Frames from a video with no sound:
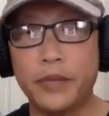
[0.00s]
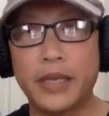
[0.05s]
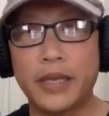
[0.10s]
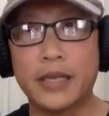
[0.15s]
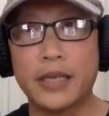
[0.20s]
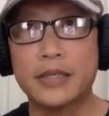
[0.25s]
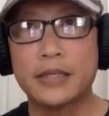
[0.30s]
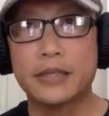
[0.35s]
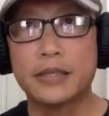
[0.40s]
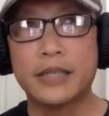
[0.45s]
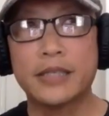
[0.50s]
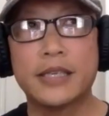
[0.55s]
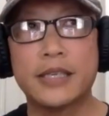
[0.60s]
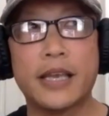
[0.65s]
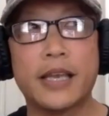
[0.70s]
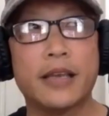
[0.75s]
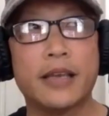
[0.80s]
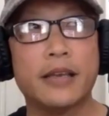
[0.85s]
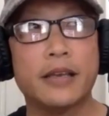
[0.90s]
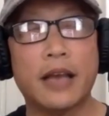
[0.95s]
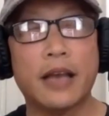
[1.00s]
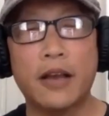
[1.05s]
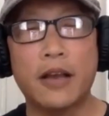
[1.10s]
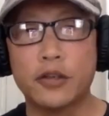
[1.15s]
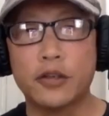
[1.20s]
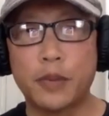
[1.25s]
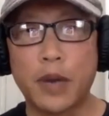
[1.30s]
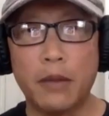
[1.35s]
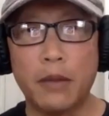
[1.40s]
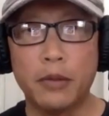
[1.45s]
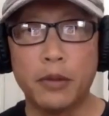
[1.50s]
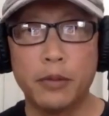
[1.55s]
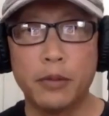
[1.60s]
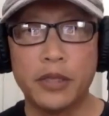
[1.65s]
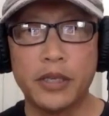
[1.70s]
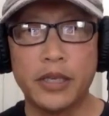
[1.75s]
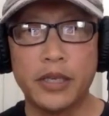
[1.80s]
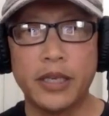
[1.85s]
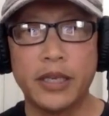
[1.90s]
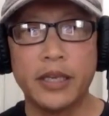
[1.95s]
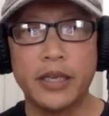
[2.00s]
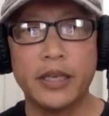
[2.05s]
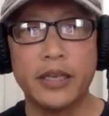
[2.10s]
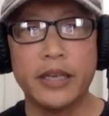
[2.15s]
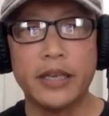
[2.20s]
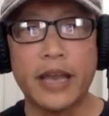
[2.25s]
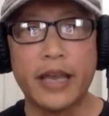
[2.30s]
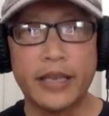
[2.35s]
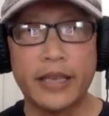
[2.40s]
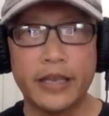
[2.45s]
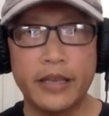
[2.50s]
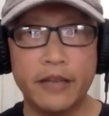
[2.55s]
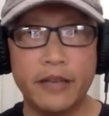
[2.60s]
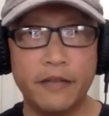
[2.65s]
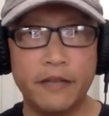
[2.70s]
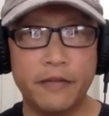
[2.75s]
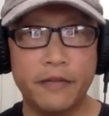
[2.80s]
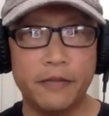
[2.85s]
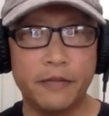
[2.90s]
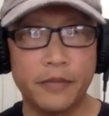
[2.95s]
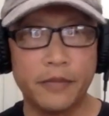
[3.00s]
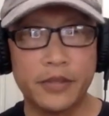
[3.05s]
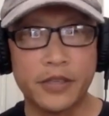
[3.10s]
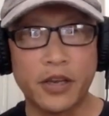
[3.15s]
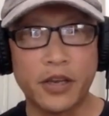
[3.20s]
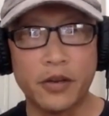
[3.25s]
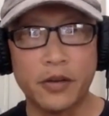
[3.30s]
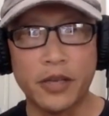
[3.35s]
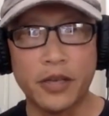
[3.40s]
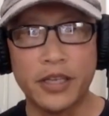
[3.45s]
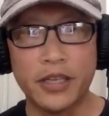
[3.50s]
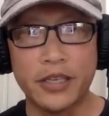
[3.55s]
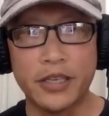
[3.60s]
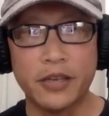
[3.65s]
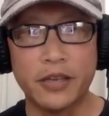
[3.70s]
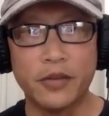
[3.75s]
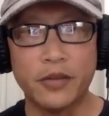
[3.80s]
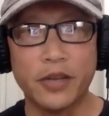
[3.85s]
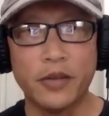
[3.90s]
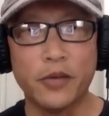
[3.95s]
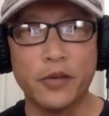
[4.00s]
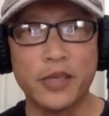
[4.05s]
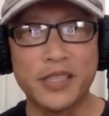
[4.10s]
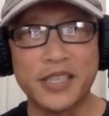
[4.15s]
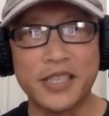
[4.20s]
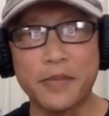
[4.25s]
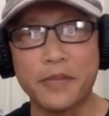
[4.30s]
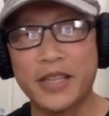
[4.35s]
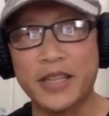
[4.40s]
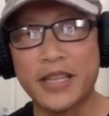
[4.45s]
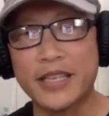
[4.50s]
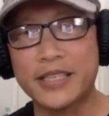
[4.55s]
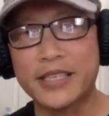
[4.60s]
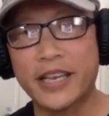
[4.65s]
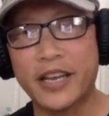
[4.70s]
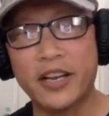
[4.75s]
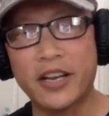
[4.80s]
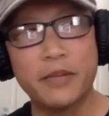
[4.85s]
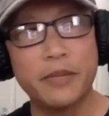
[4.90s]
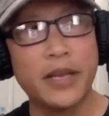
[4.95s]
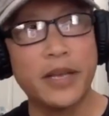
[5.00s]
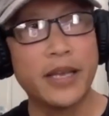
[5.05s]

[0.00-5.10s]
because let's see, I was probably naive. So it didn't, it wasn't something that scared